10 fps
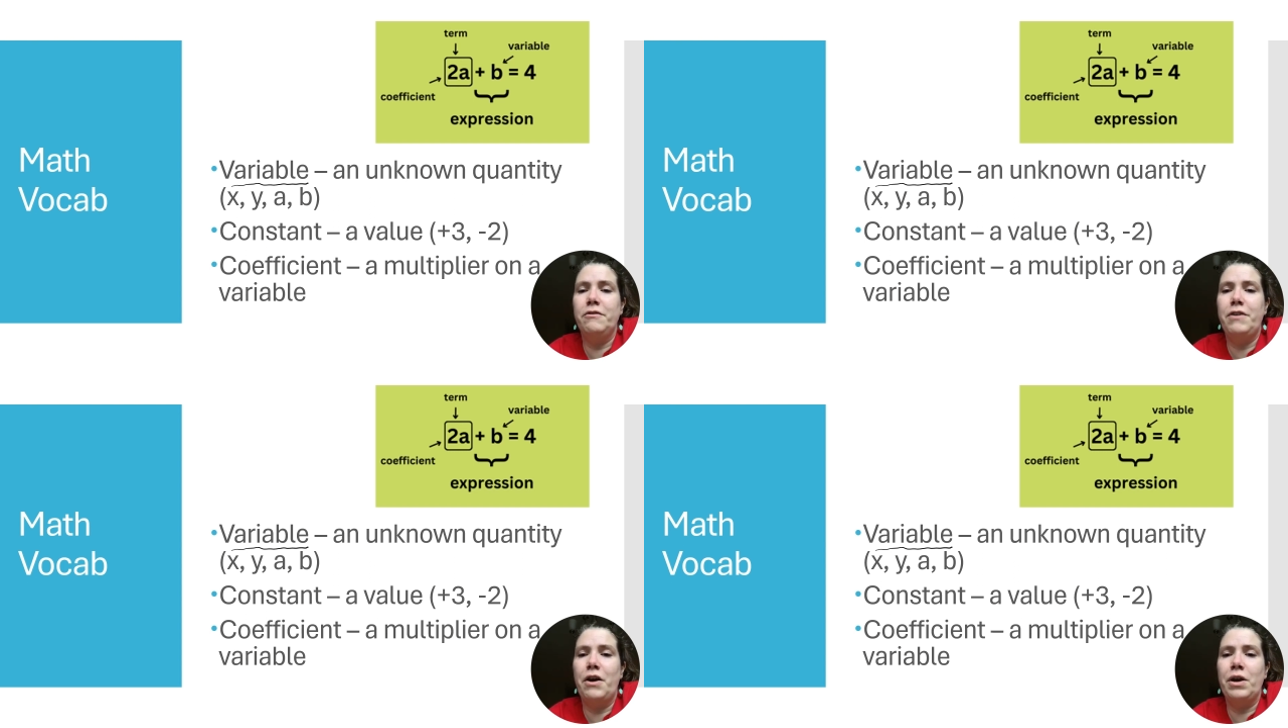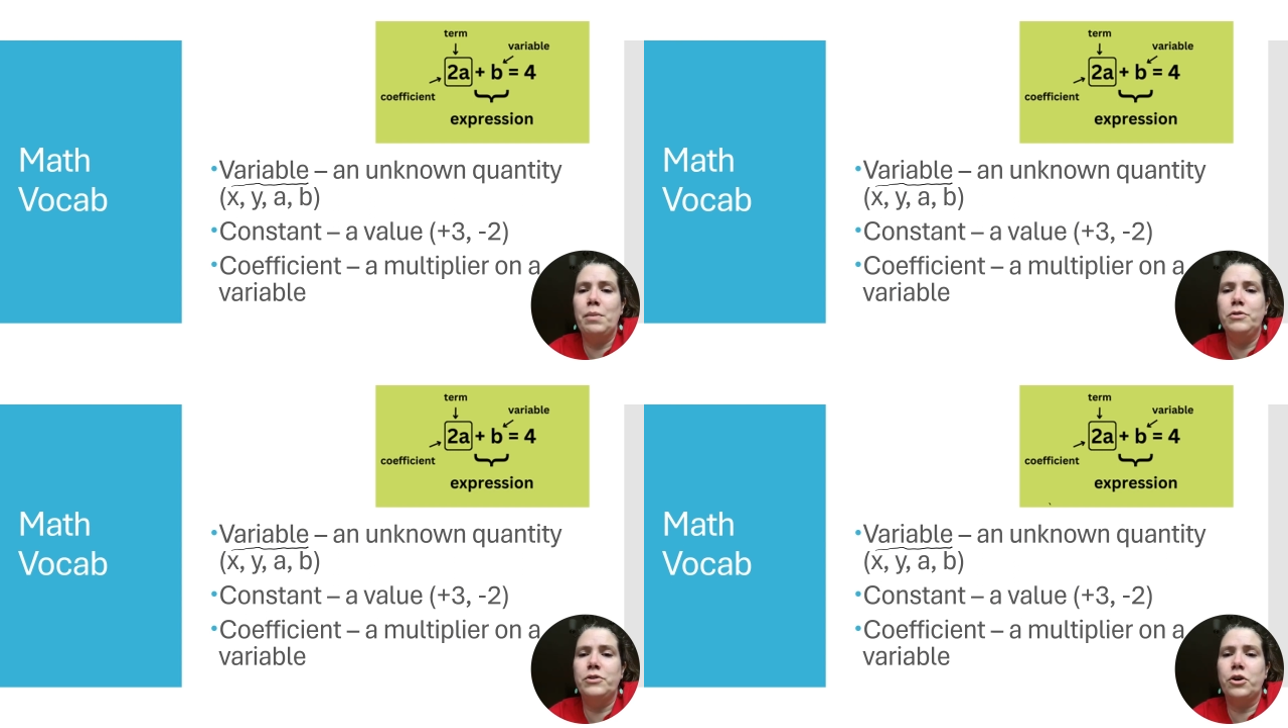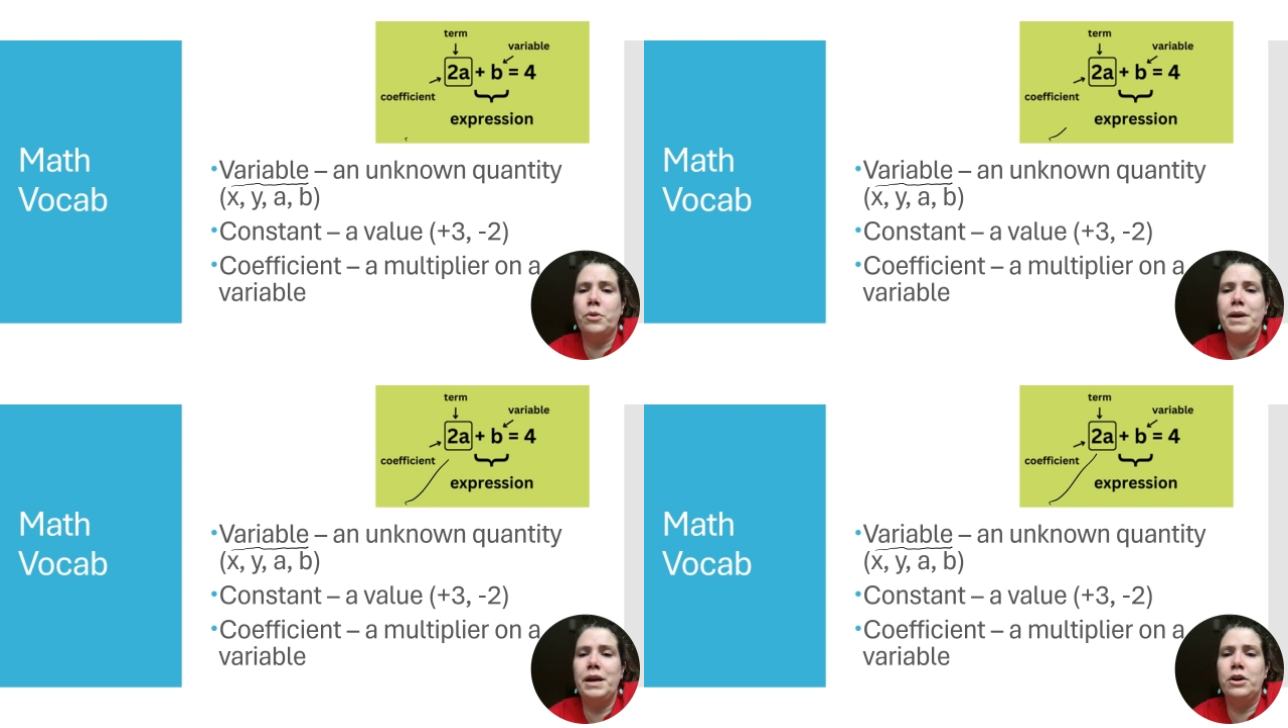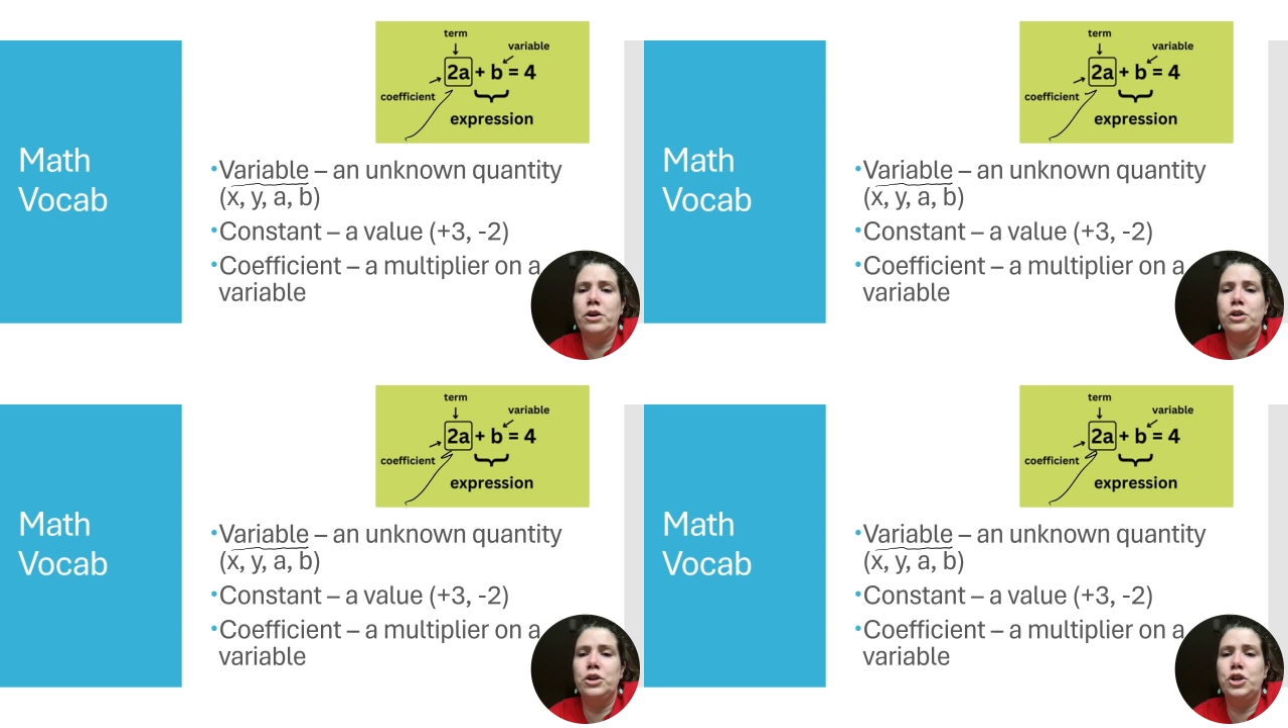variable term
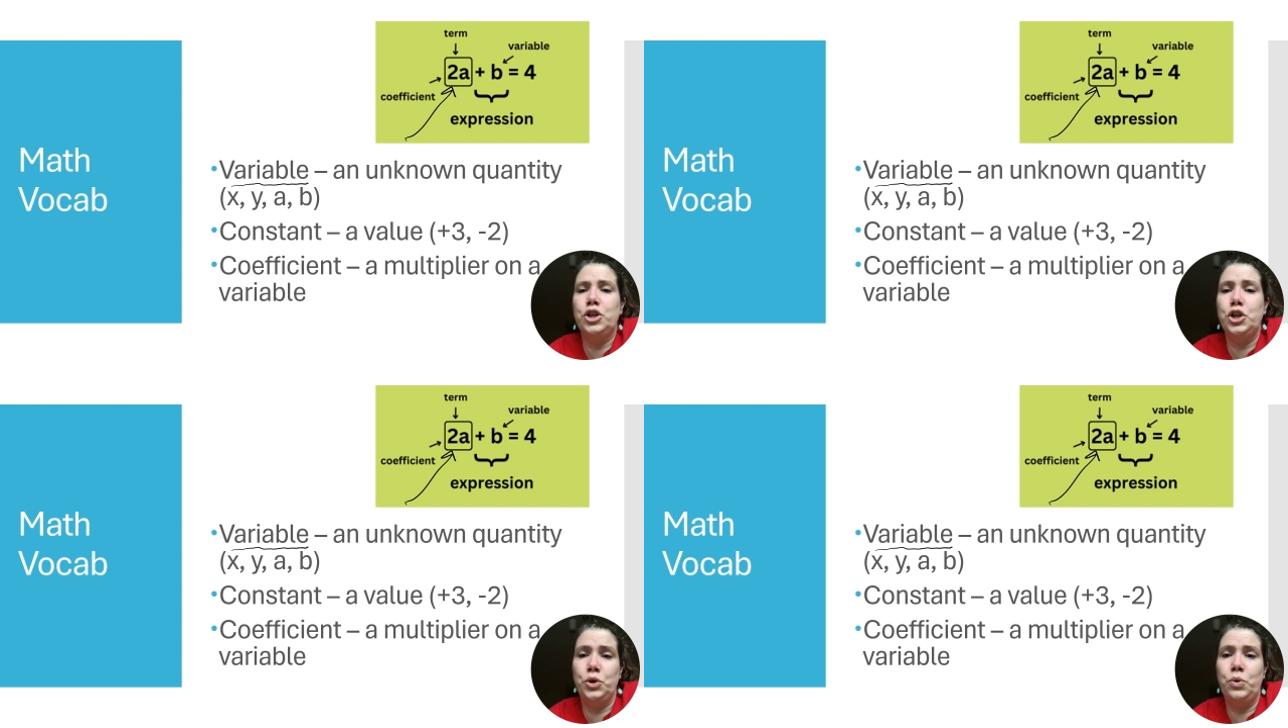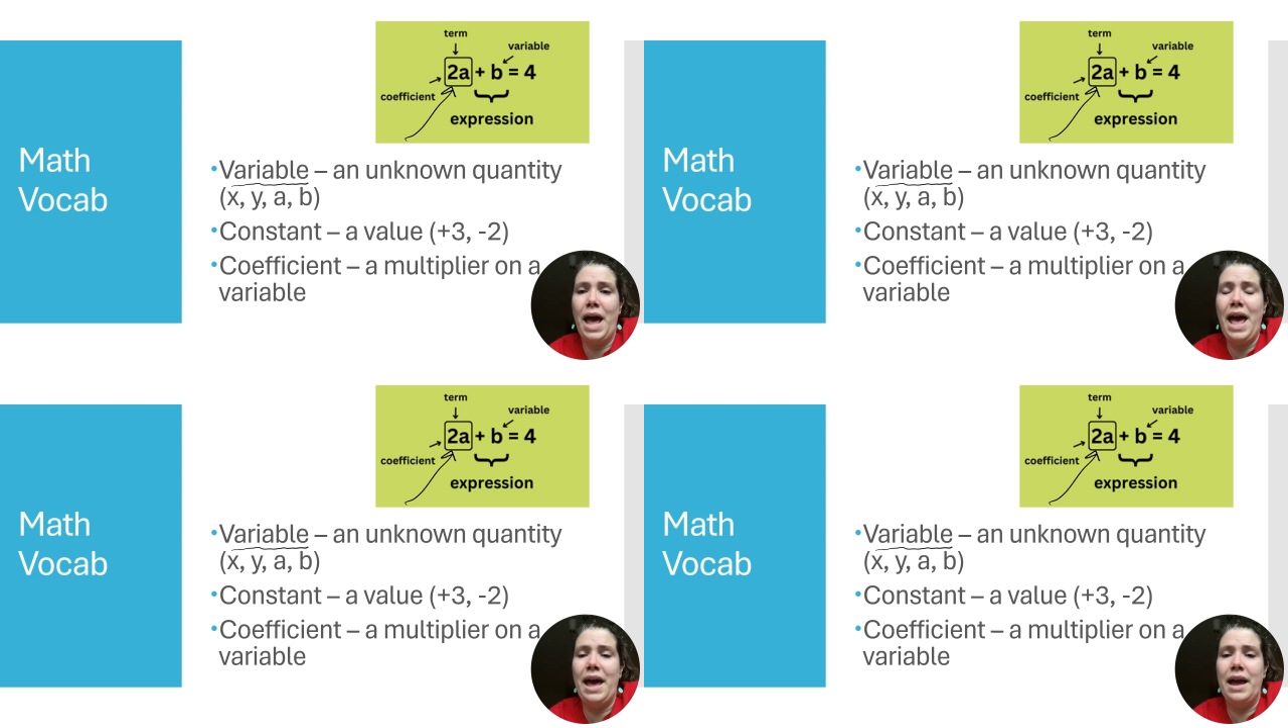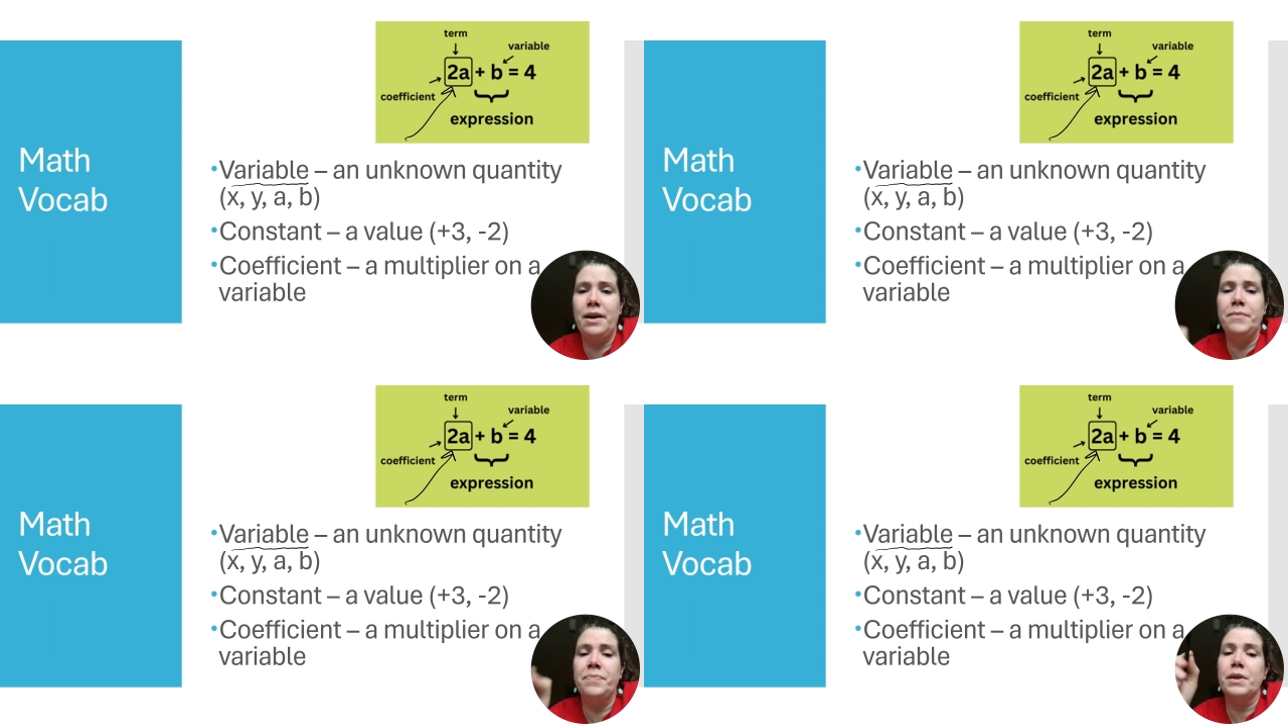here, 2a,